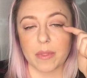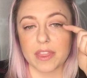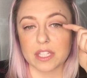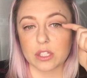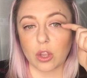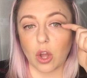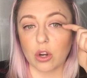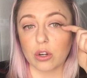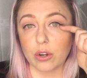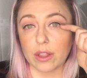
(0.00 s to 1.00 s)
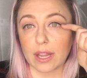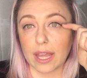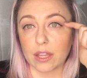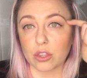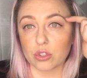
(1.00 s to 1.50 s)
that's longer in
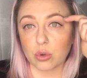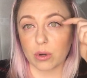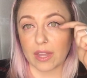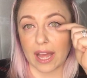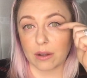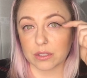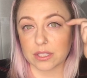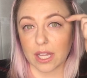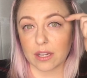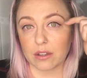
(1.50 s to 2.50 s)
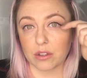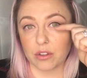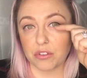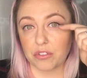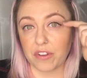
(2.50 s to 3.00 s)
length toward the outside,
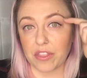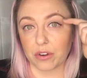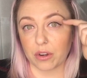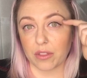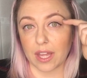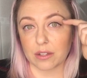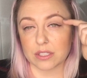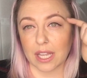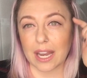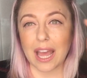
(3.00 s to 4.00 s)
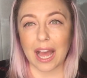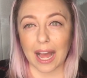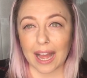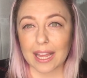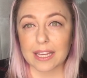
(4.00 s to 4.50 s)
feathered on the outside.
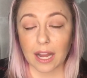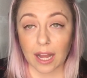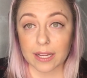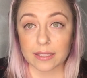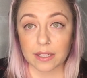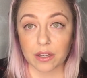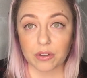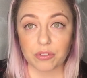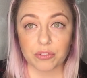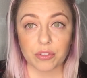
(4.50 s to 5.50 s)
I kind of